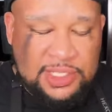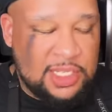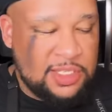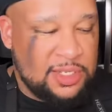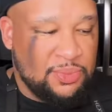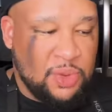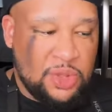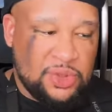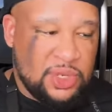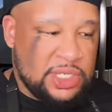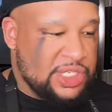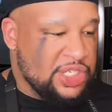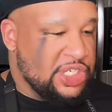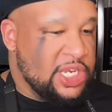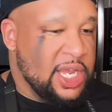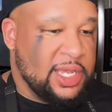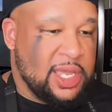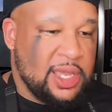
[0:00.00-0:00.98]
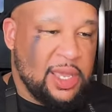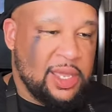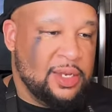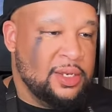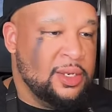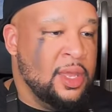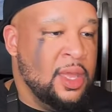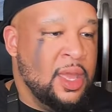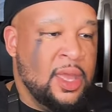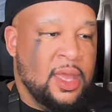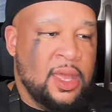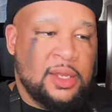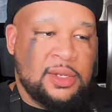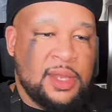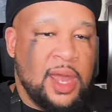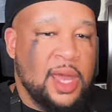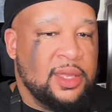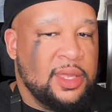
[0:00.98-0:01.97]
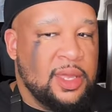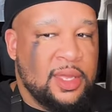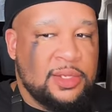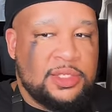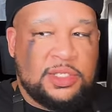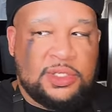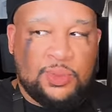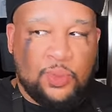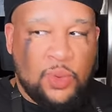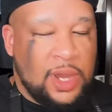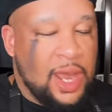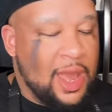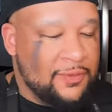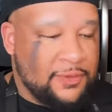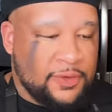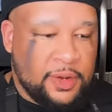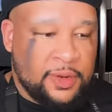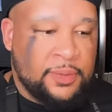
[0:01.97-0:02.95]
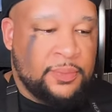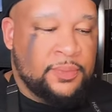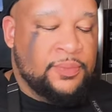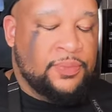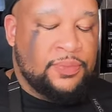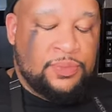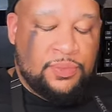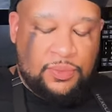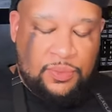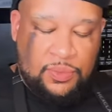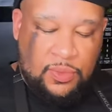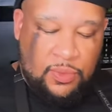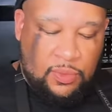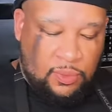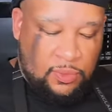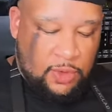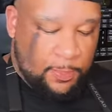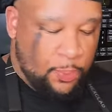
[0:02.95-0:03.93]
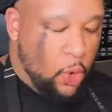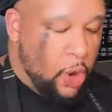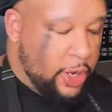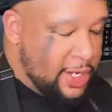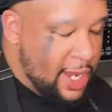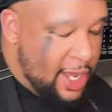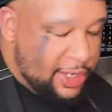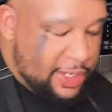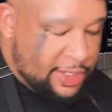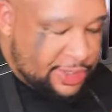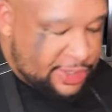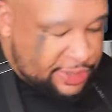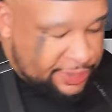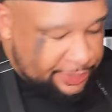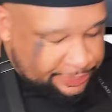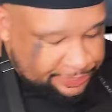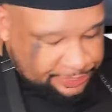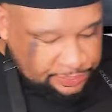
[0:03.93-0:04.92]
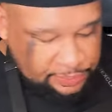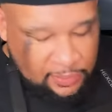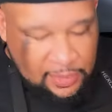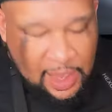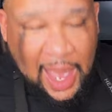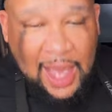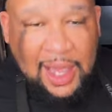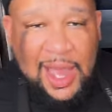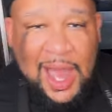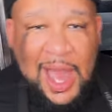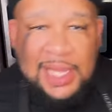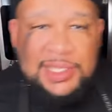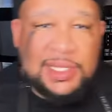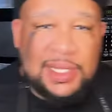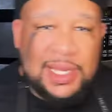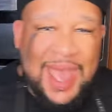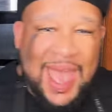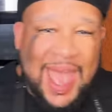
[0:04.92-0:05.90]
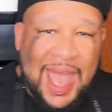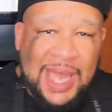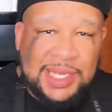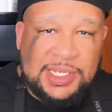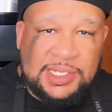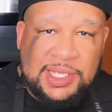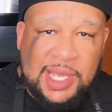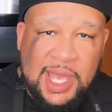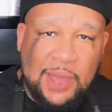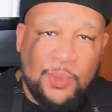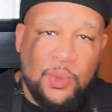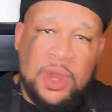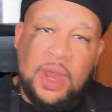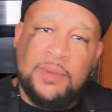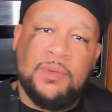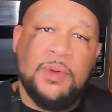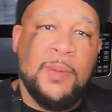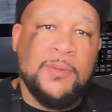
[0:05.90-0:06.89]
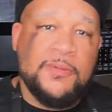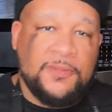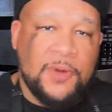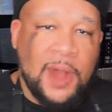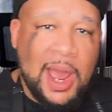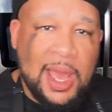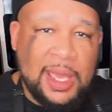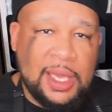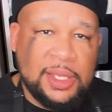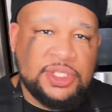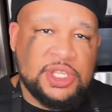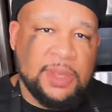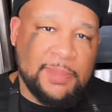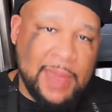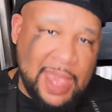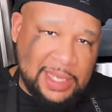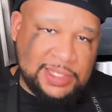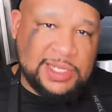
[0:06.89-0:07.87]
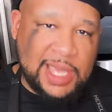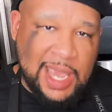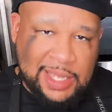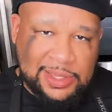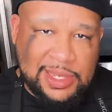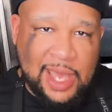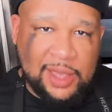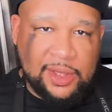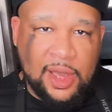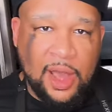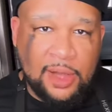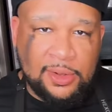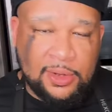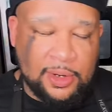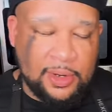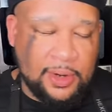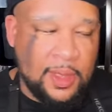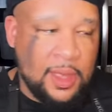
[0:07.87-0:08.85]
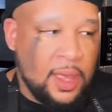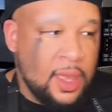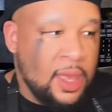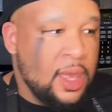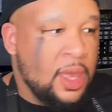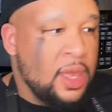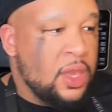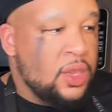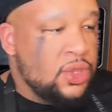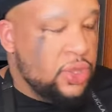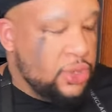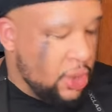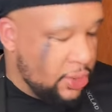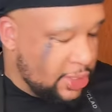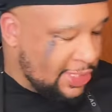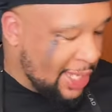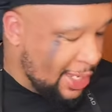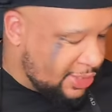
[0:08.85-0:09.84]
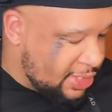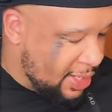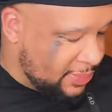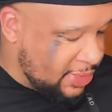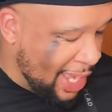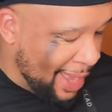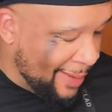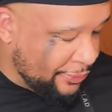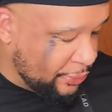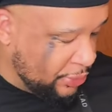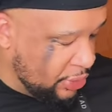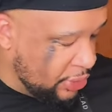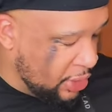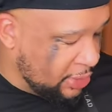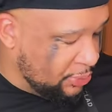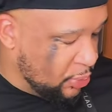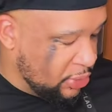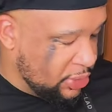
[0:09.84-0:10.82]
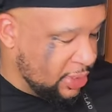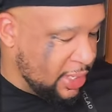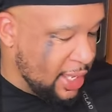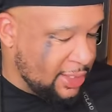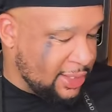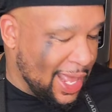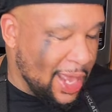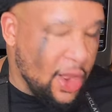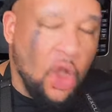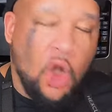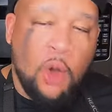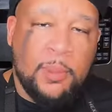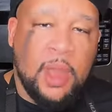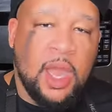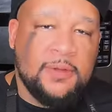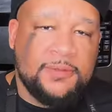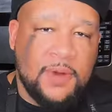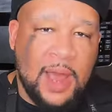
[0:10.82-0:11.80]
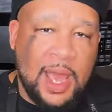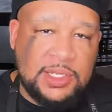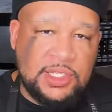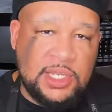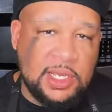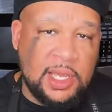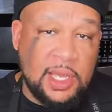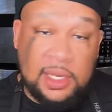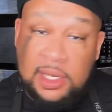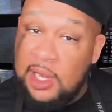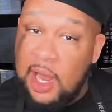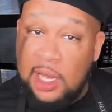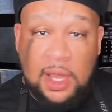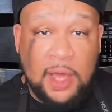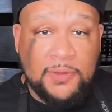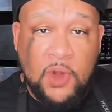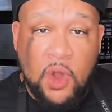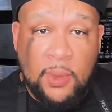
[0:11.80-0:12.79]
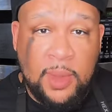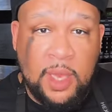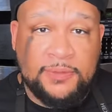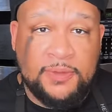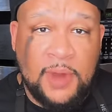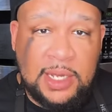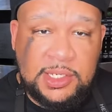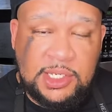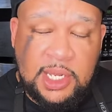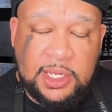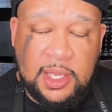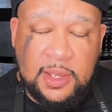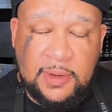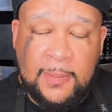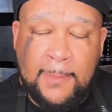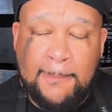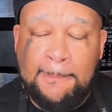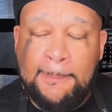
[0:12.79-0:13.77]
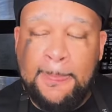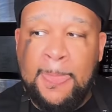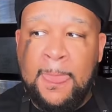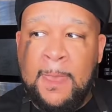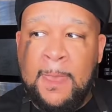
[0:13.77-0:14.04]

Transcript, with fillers: This is whether it's chicken, nuggets, whatever, pork nuggets. I constantly agitate whatever I'm frying to maintain that color. You notice how sometimes when you when you get that homemade fried chicken, and I love homemade fried chicken,